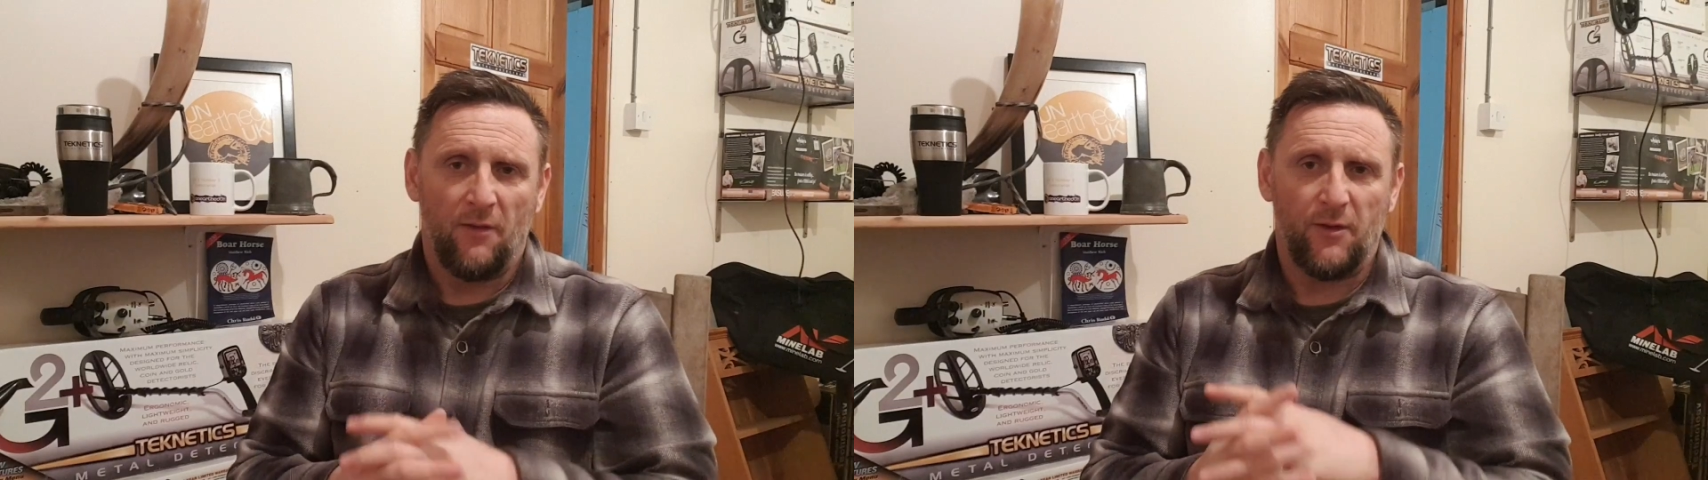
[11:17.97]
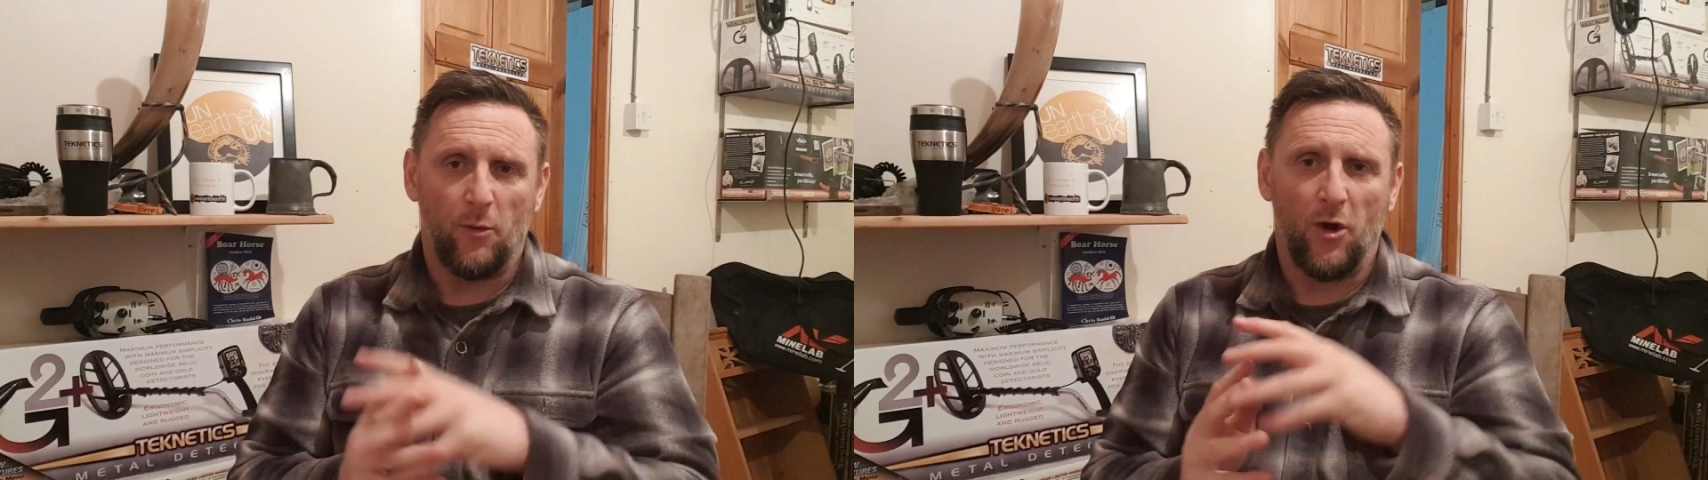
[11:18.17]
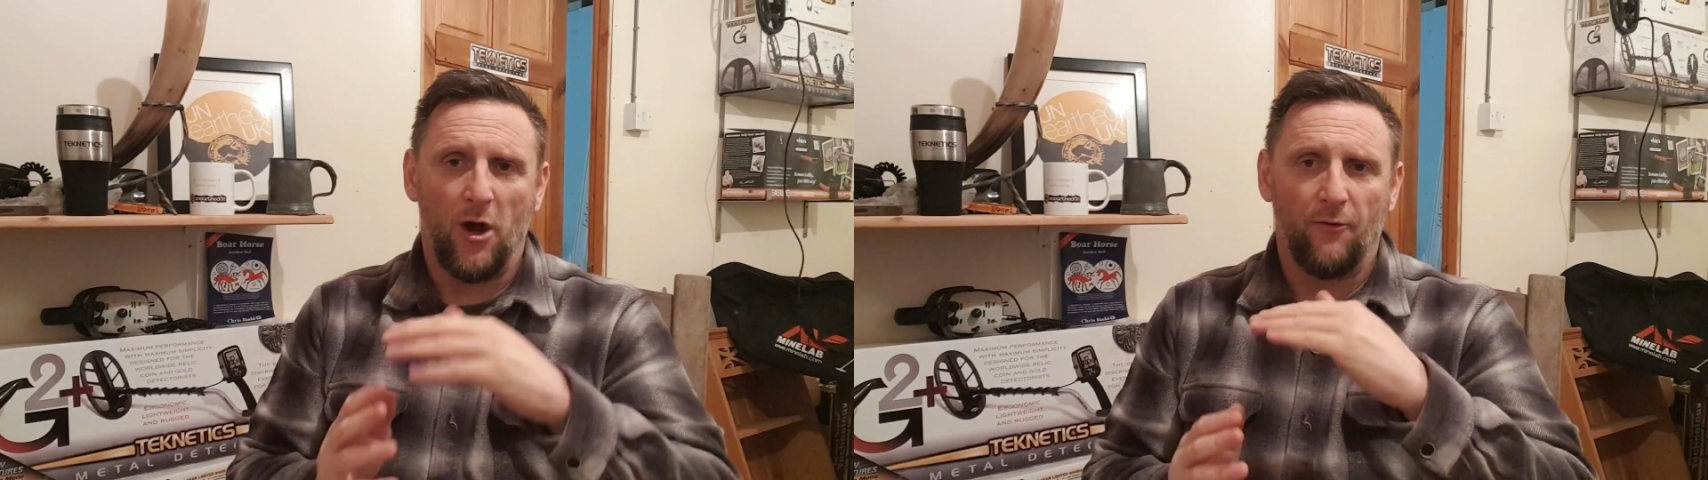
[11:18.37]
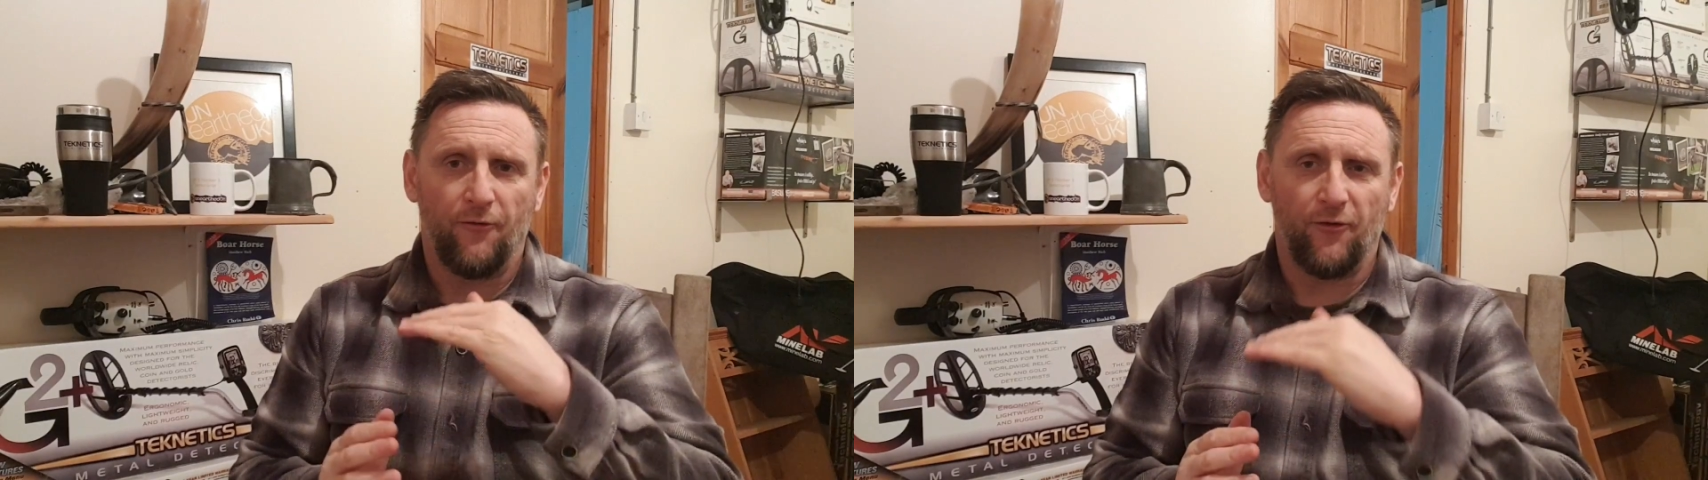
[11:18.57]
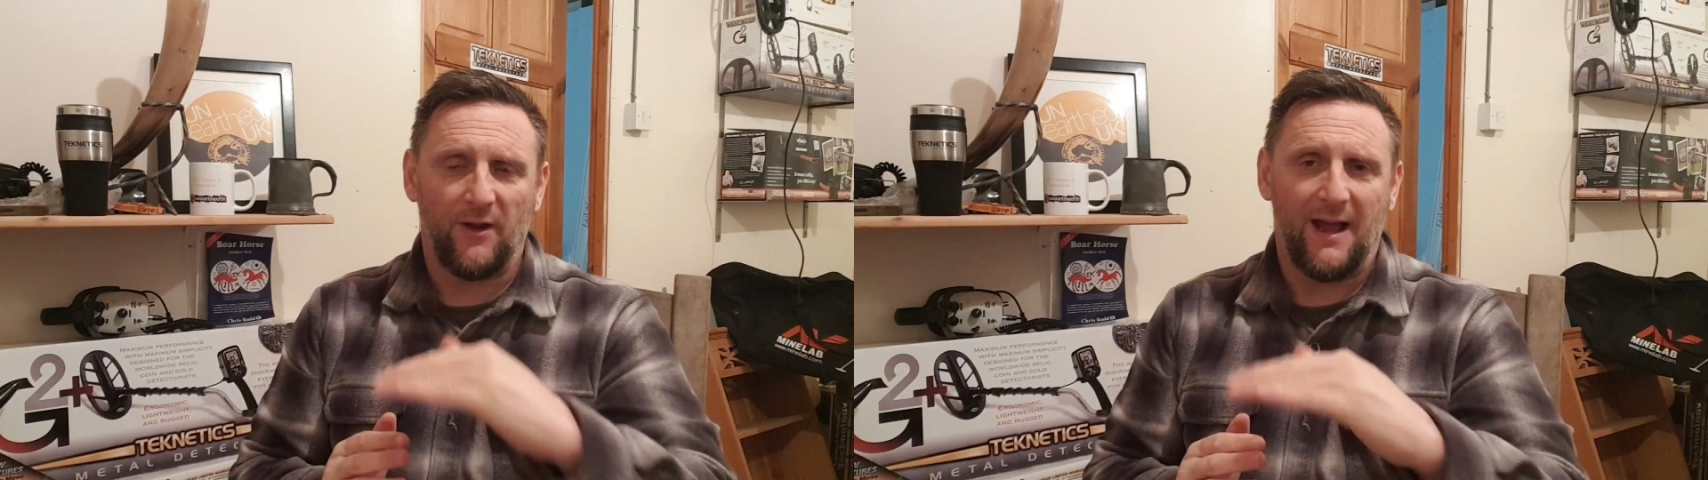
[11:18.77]
They were all
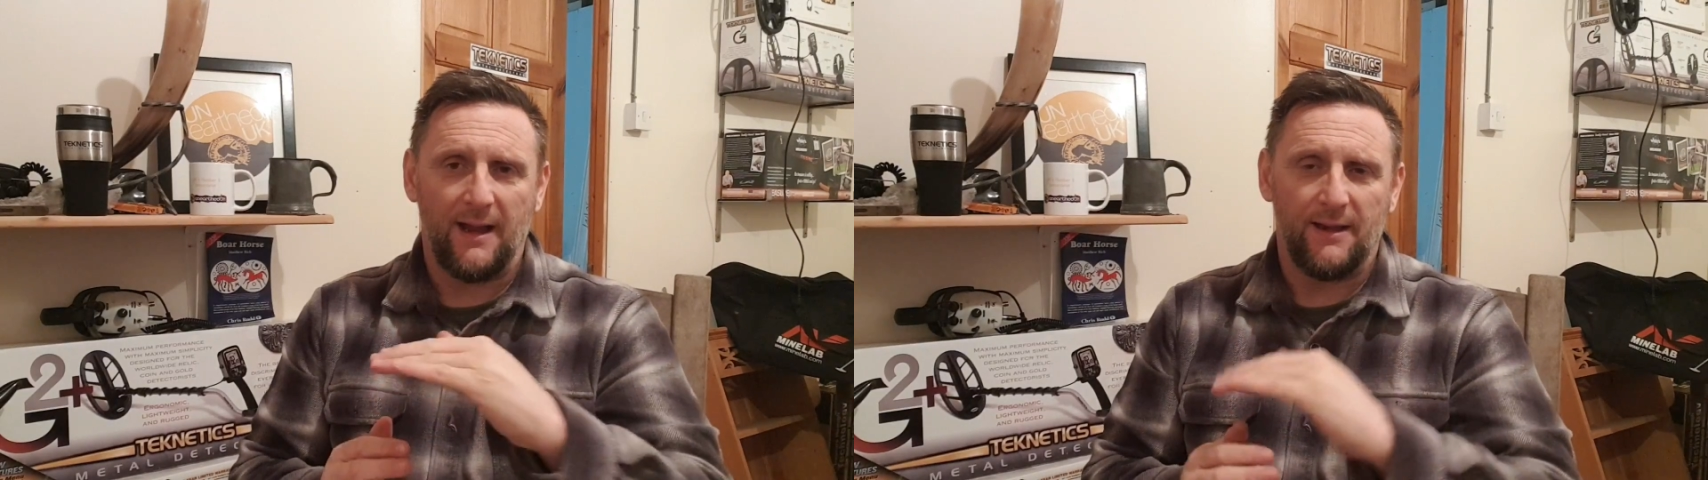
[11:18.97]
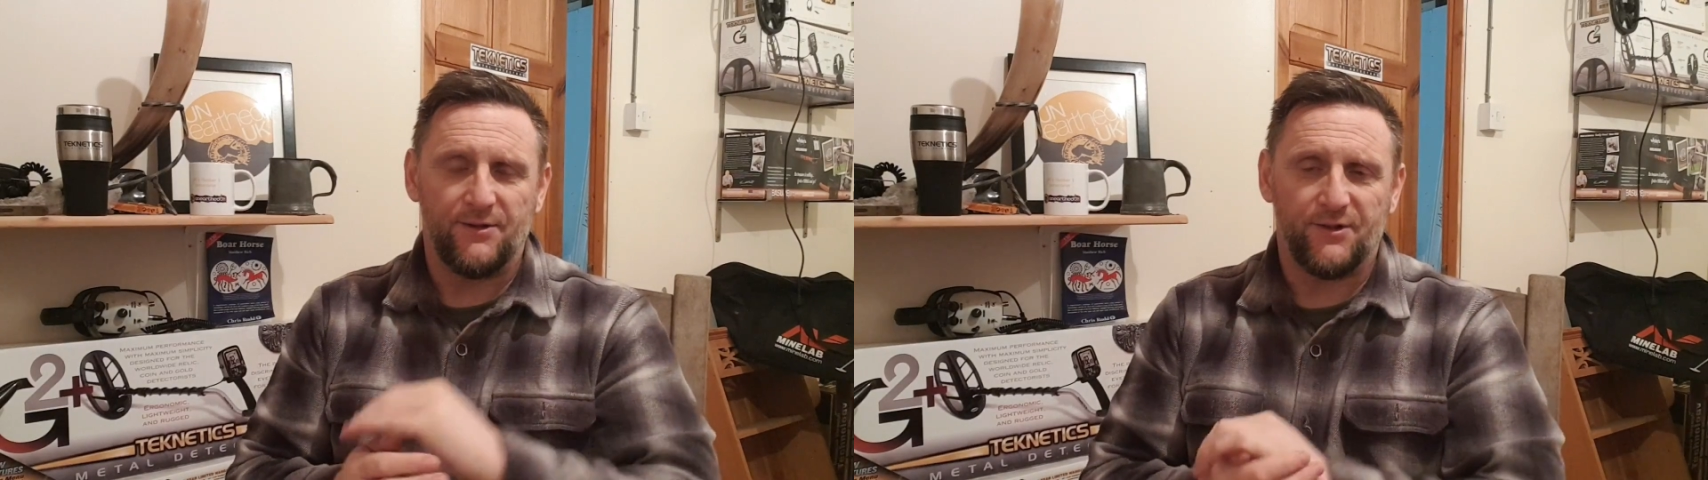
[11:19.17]
flat as